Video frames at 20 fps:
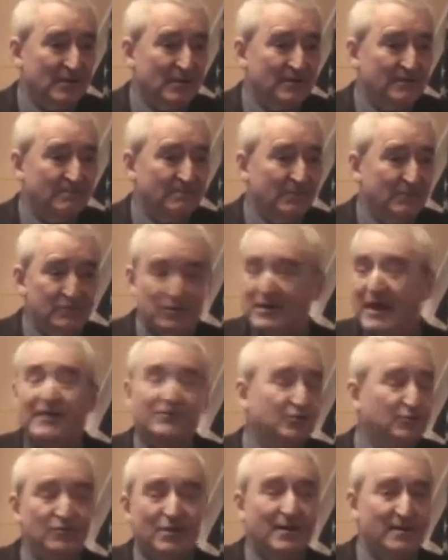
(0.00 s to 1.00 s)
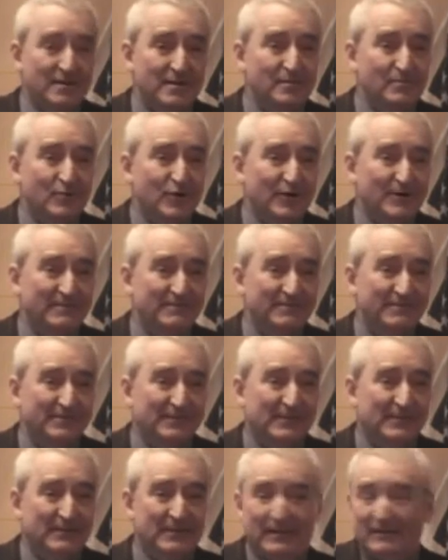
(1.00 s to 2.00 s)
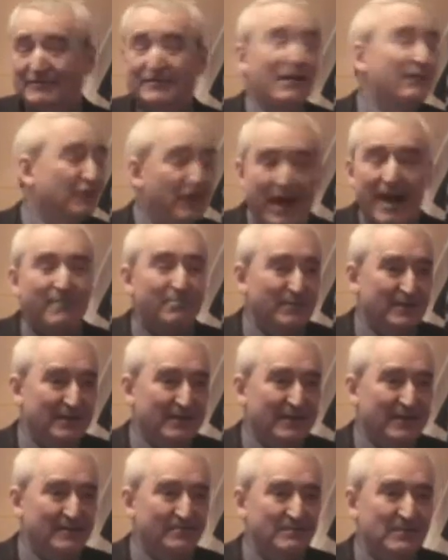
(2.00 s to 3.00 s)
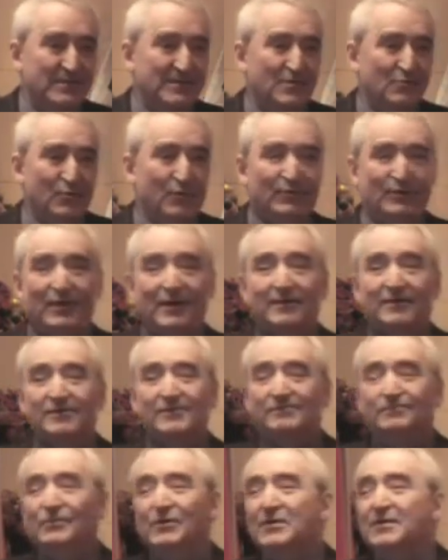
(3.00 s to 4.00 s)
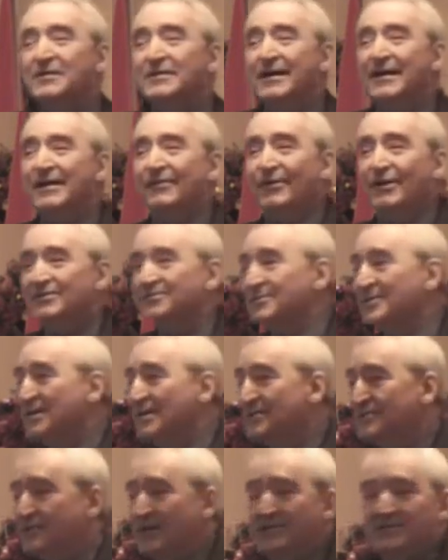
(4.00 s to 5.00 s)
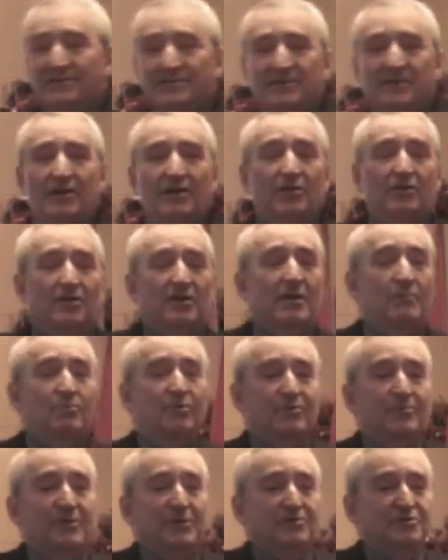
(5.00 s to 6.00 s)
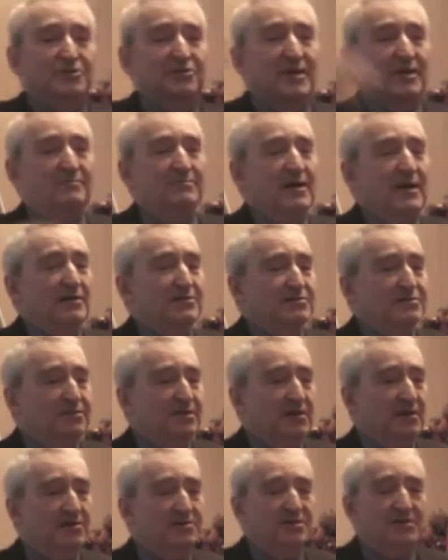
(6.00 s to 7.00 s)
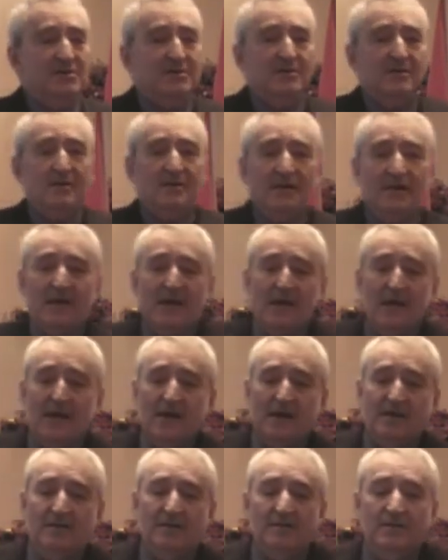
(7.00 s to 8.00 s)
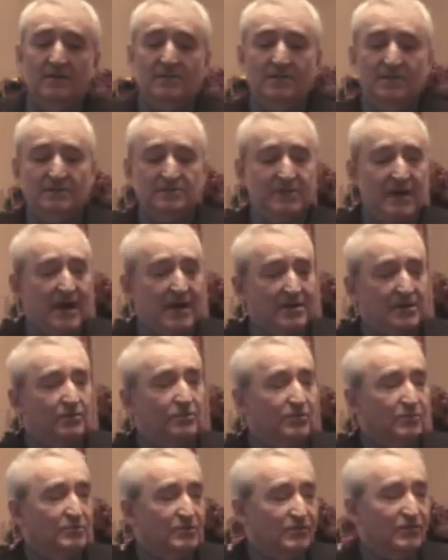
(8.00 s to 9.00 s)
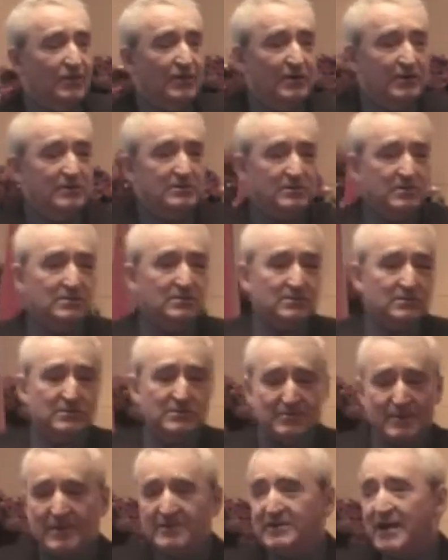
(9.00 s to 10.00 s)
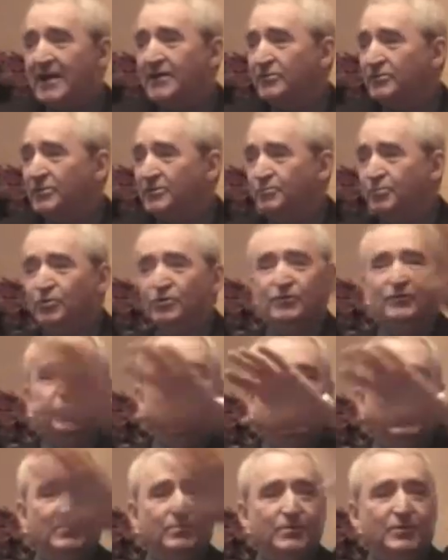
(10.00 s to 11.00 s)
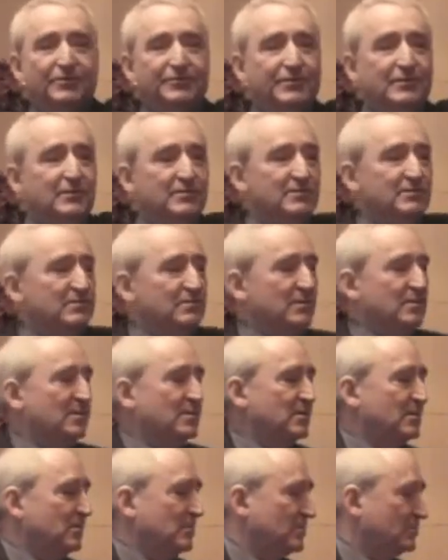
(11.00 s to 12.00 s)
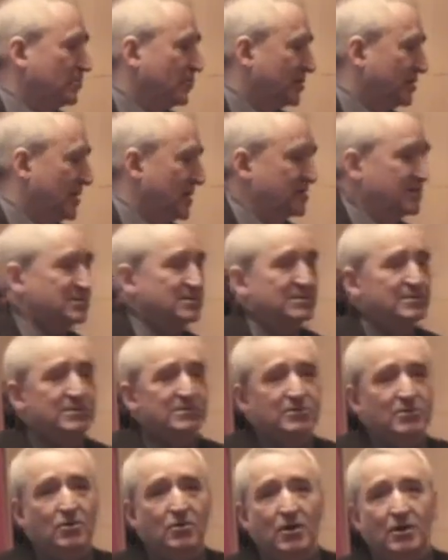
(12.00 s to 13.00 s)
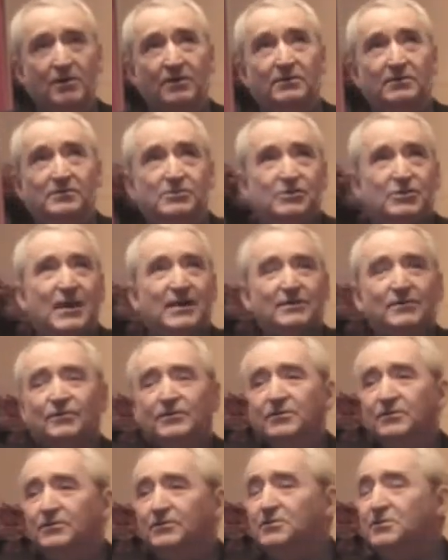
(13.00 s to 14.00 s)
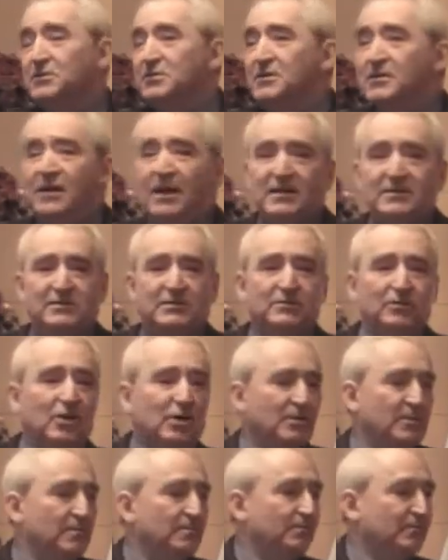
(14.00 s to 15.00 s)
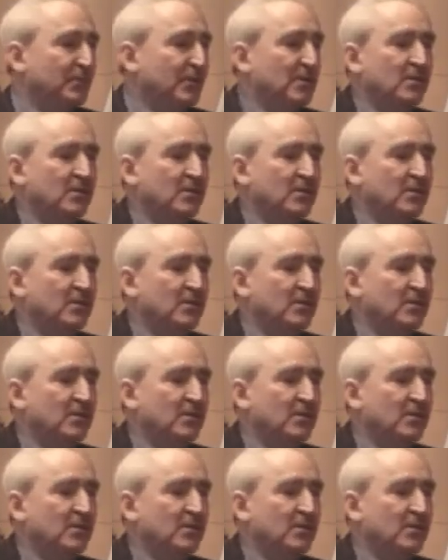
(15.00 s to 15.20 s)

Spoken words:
Okay? You can't do that anymore. That'll never happen again. We were lucky. Anyways, so I said, Carol, come with me. And she came downstairs, and the dining room was very spectacularly beautiful with built-in bookcases and so on, and chandelier. I said, look,